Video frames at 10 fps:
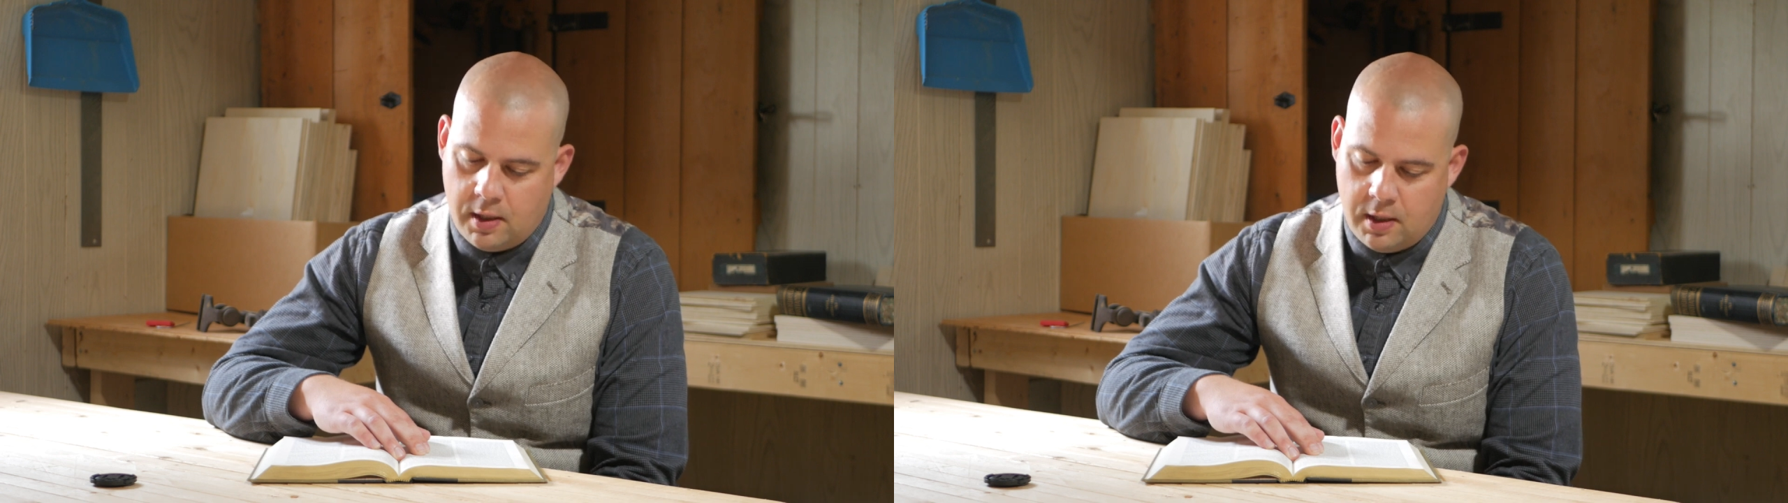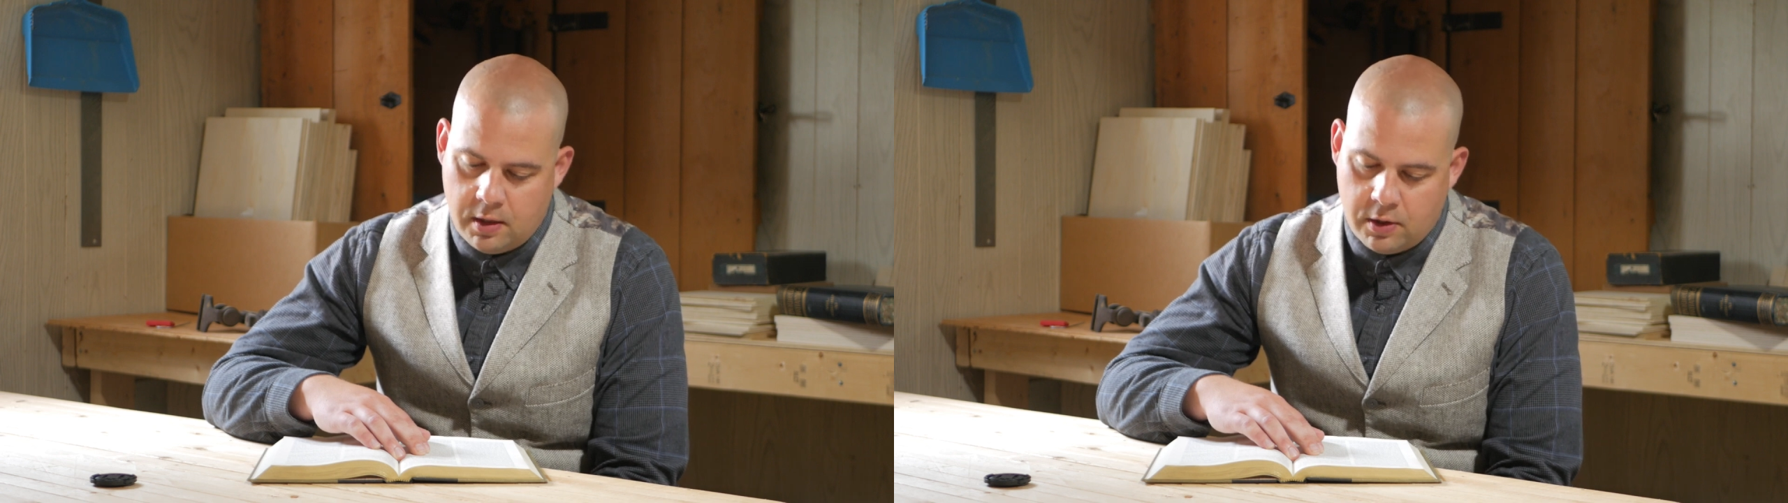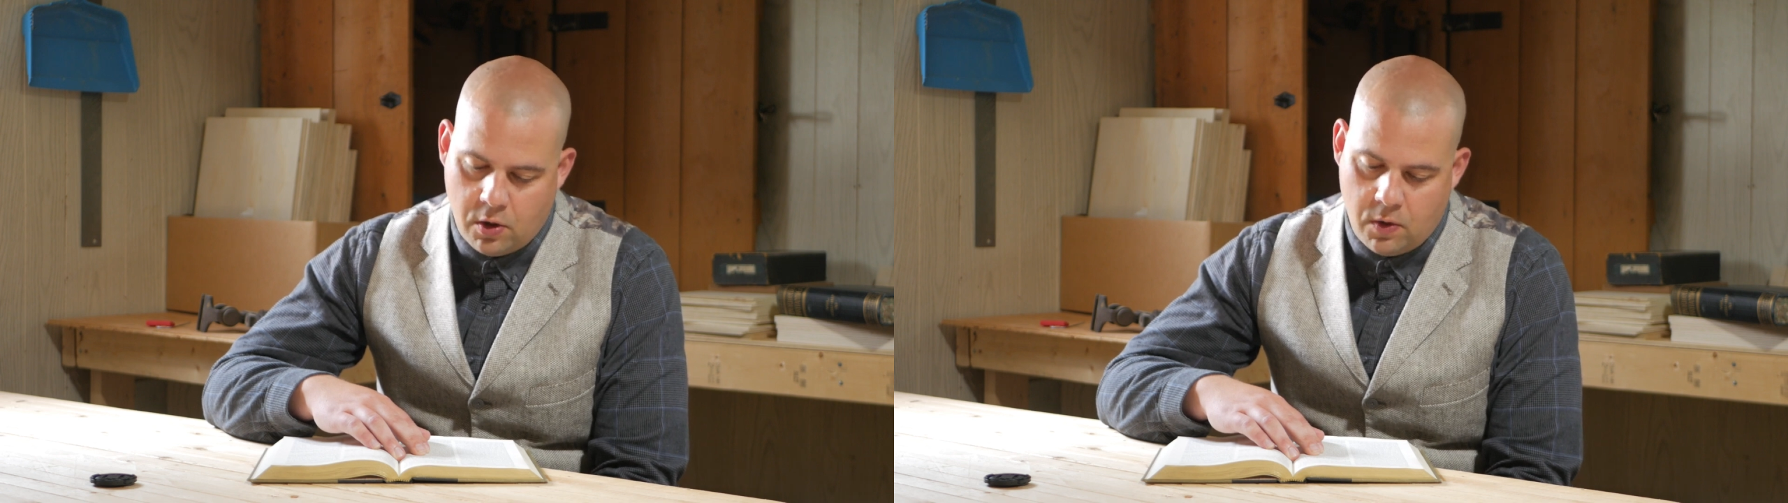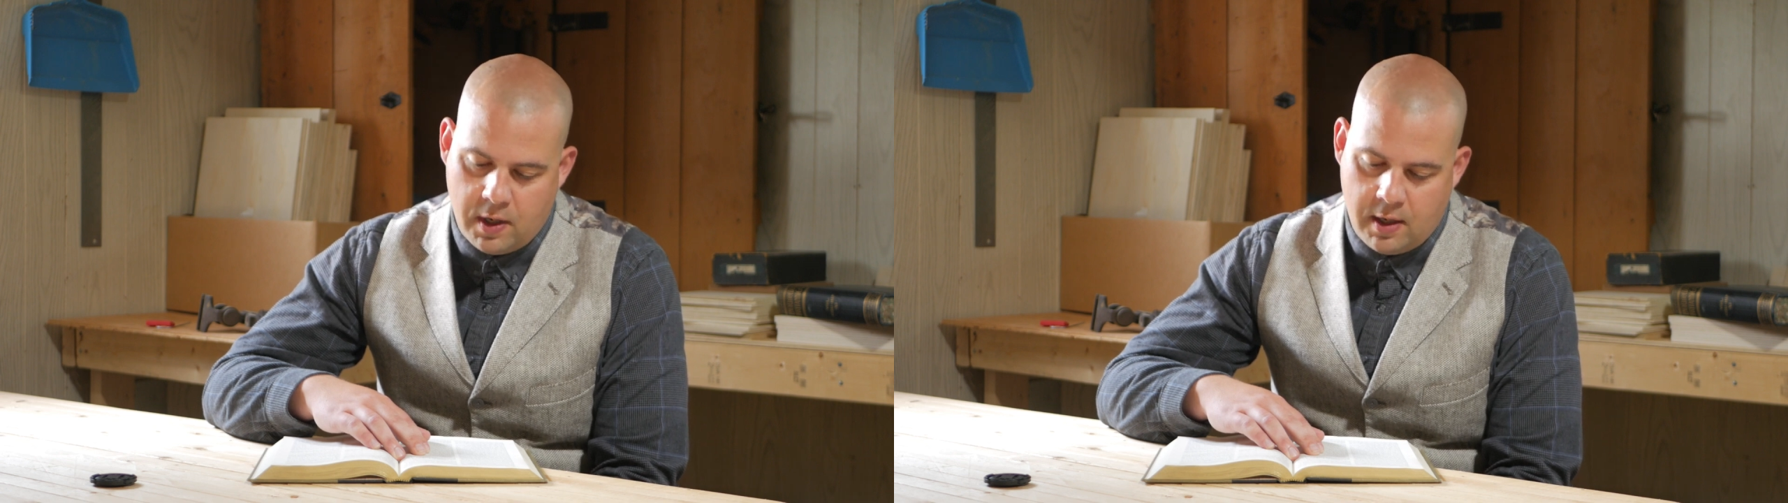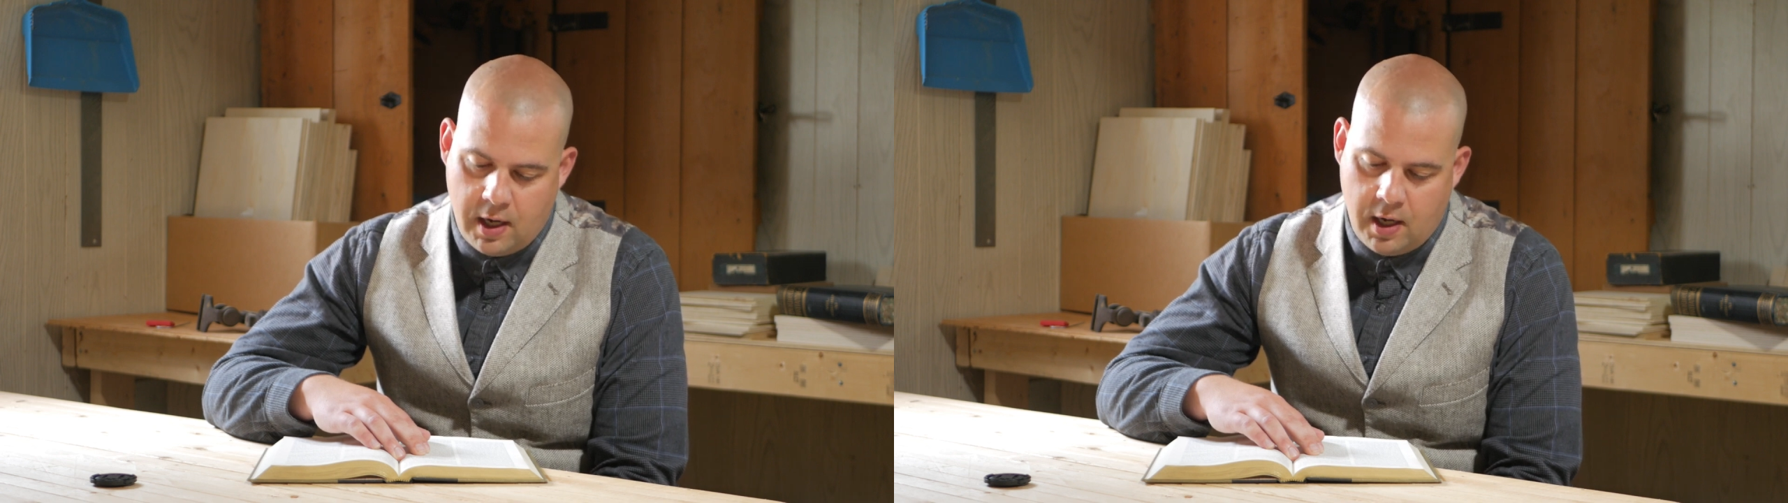e'en though
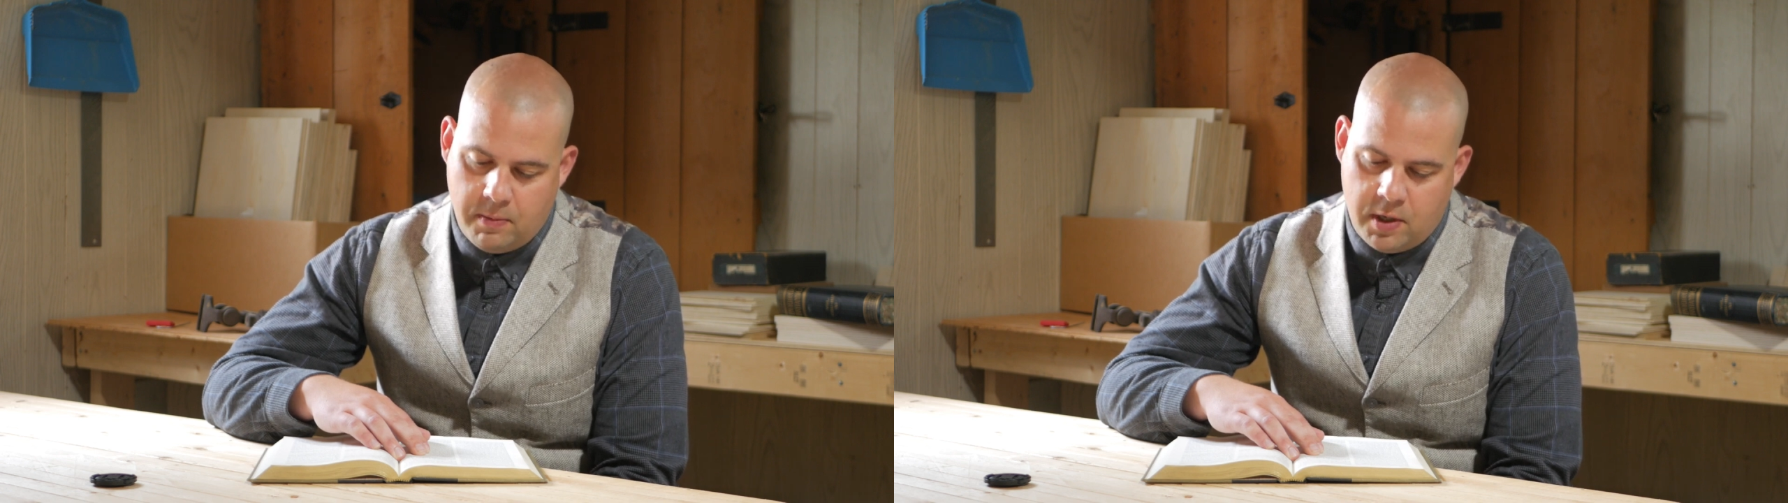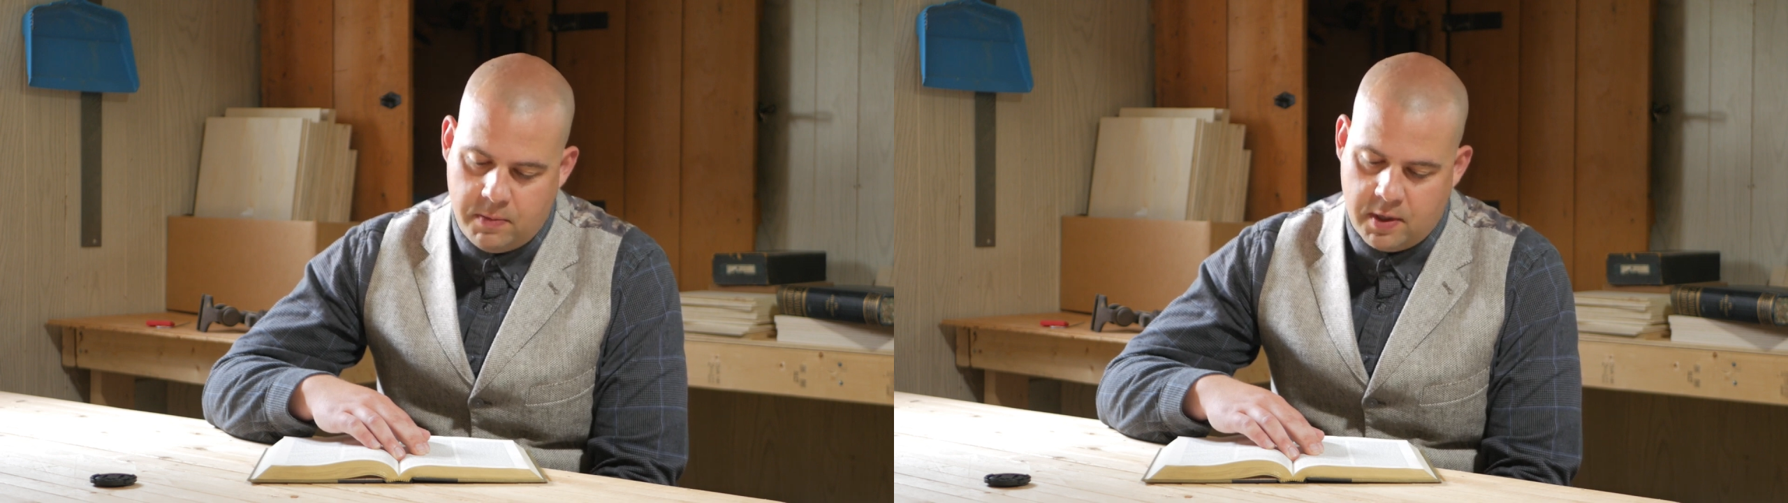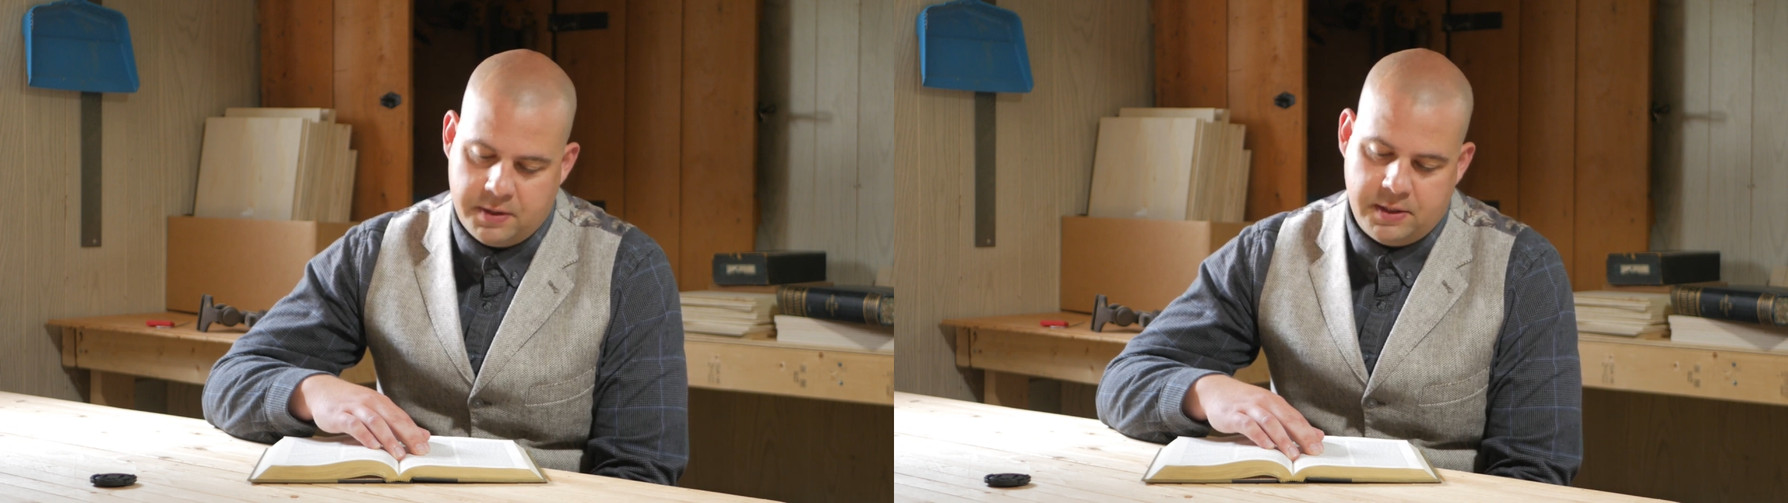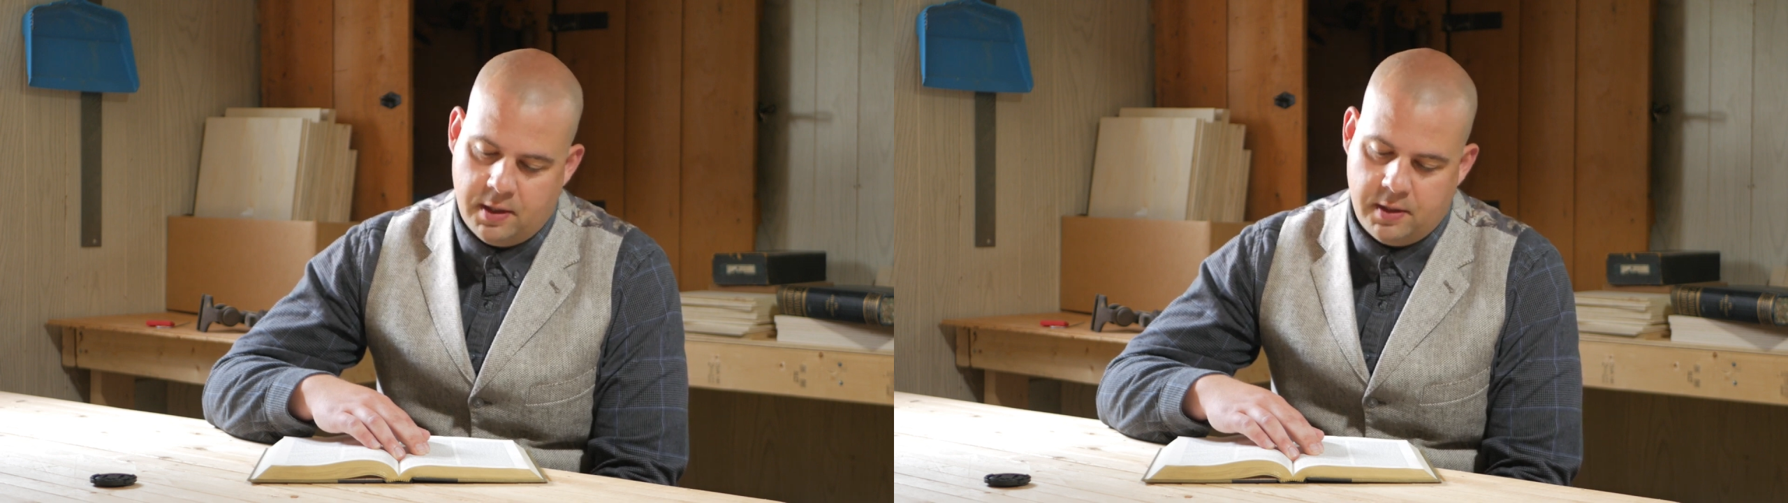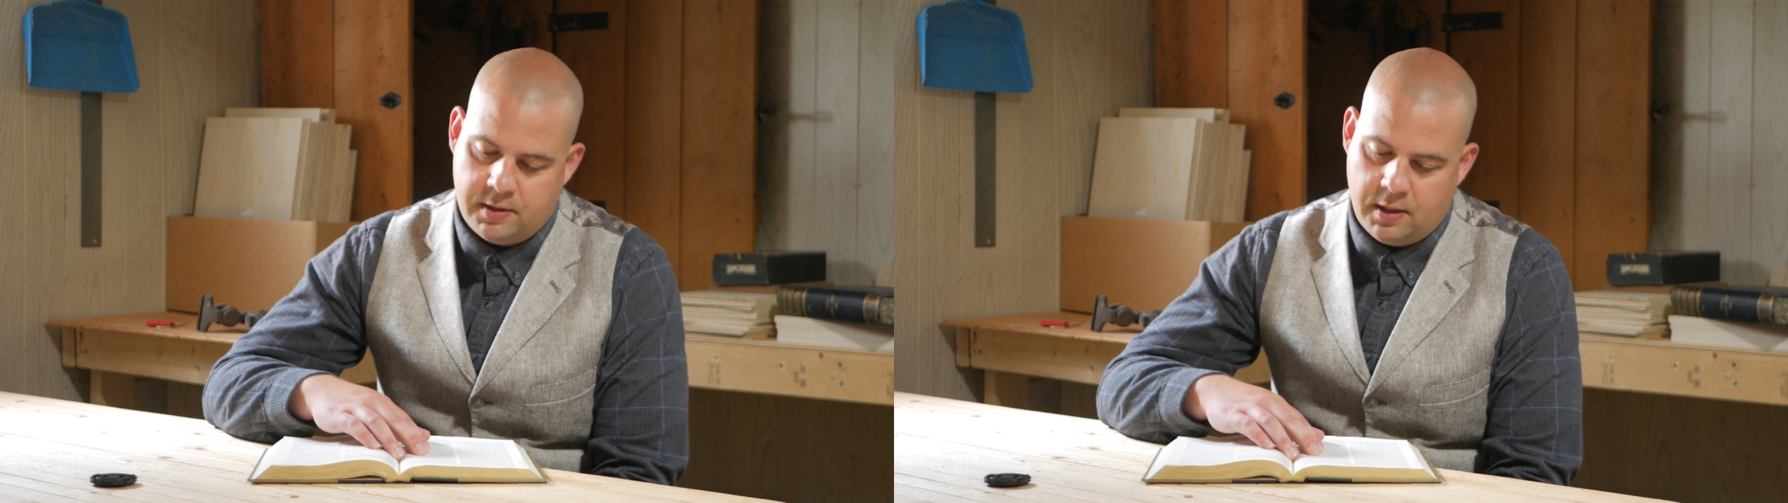in name he be a
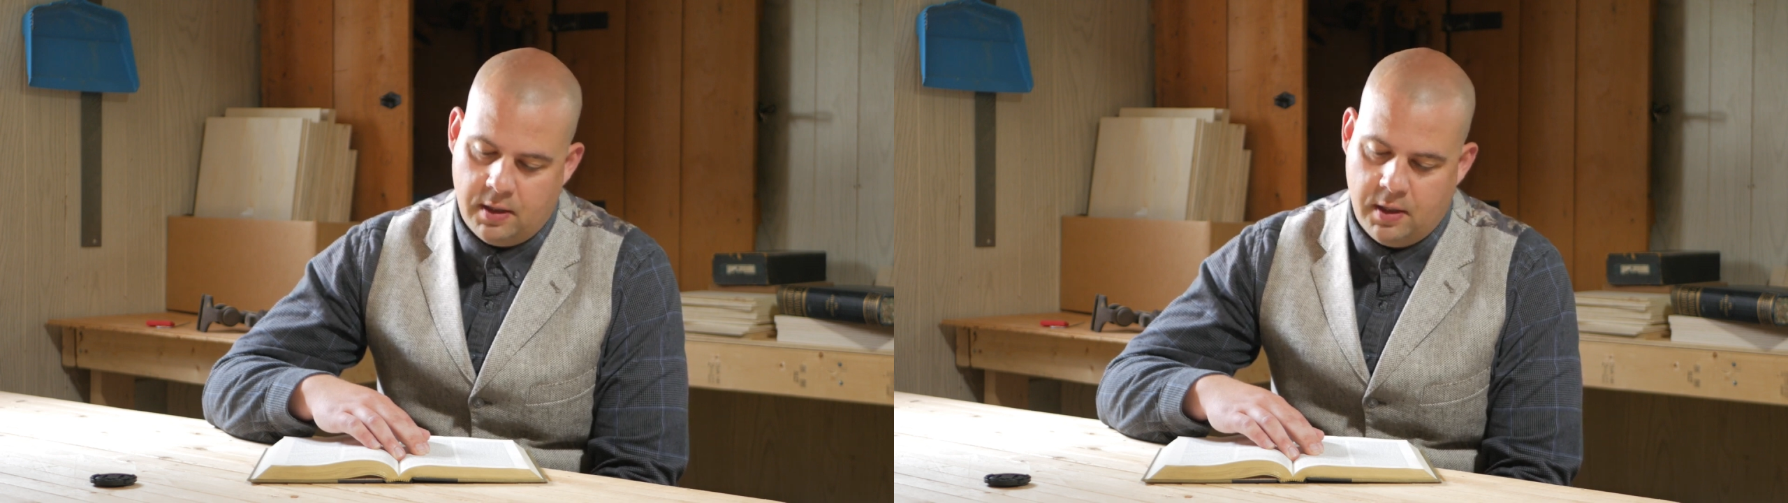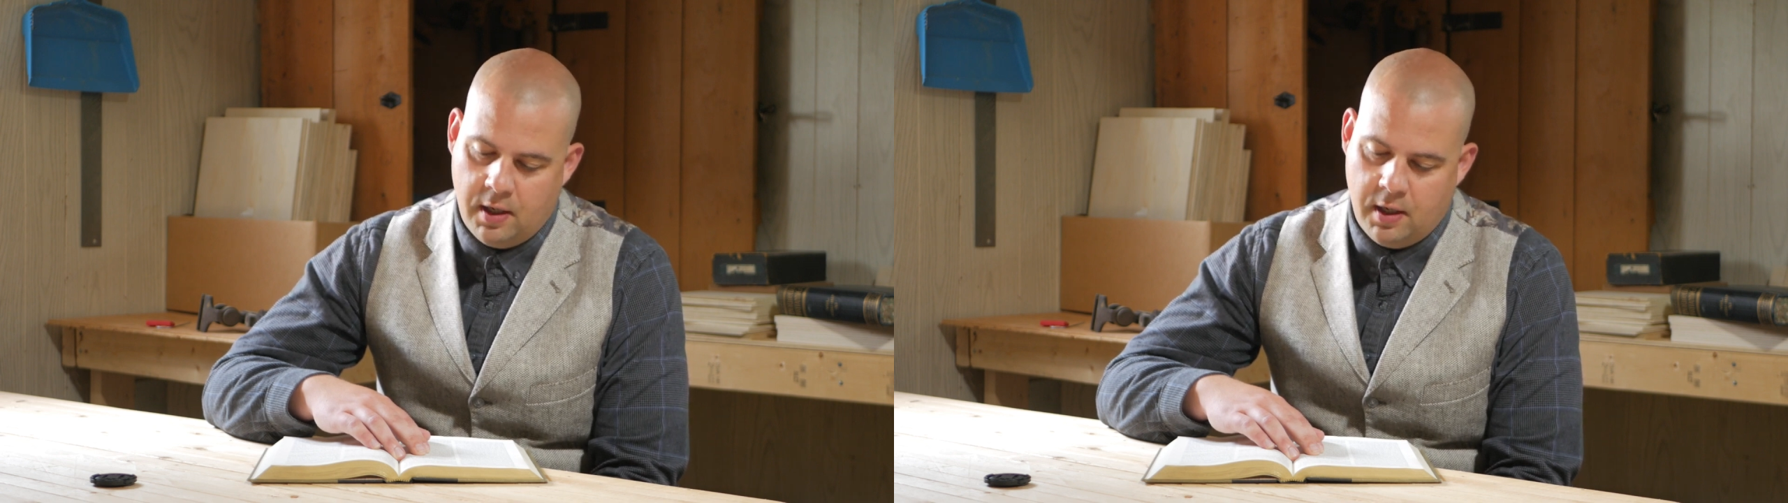citizen,